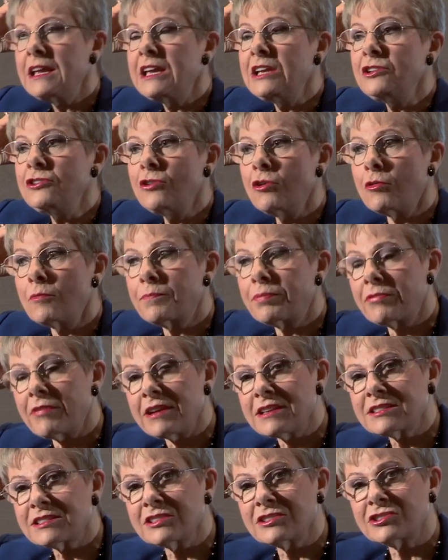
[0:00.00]
in your
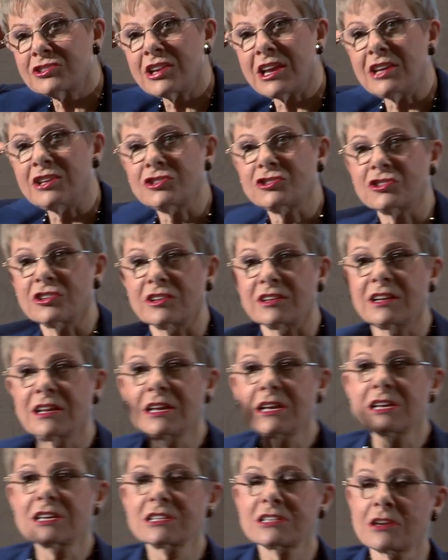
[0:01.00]
presentation
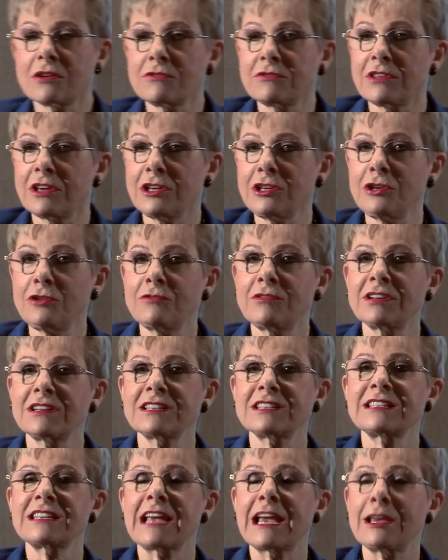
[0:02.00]
so that you
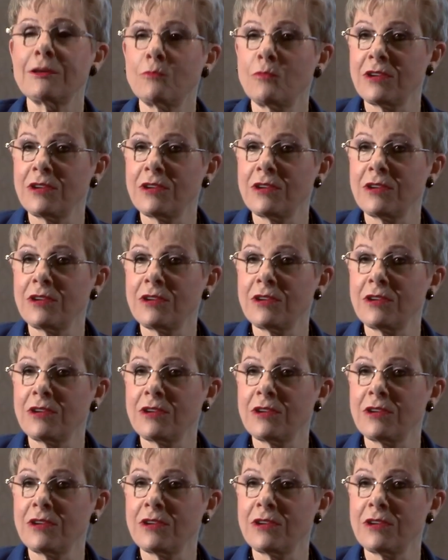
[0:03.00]
can say,